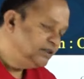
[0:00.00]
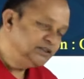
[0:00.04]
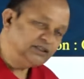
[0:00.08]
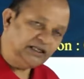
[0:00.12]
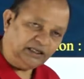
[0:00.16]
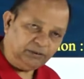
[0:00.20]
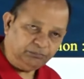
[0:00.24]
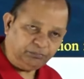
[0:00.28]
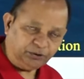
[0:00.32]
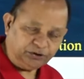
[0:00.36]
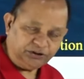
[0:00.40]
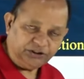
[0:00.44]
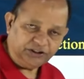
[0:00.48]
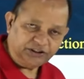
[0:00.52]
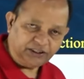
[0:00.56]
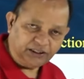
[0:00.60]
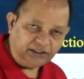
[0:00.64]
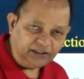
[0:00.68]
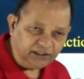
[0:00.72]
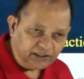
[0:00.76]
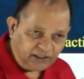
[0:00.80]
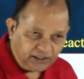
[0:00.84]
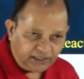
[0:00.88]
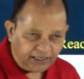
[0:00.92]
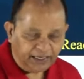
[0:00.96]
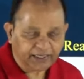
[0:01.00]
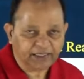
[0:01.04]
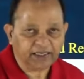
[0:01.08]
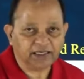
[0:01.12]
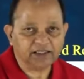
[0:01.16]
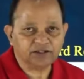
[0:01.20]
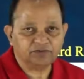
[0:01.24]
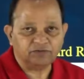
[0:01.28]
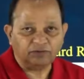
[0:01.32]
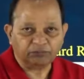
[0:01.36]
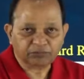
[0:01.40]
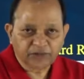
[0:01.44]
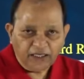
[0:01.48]
same position
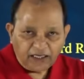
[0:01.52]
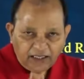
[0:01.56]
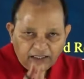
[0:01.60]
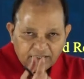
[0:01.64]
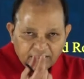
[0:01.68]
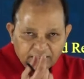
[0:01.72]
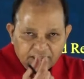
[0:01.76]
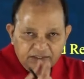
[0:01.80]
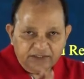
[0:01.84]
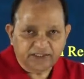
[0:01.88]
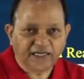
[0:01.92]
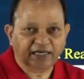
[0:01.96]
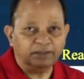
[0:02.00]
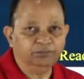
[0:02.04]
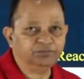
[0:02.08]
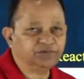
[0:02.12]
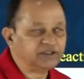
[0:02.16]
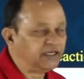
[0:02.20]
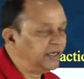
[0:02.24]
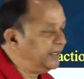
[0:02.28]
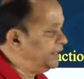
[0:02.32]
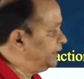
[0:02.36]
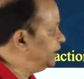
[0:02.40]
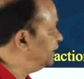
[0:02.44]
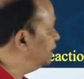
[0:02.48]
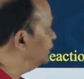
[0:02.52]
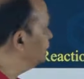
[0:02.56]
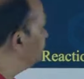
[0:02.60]
attached from the same side.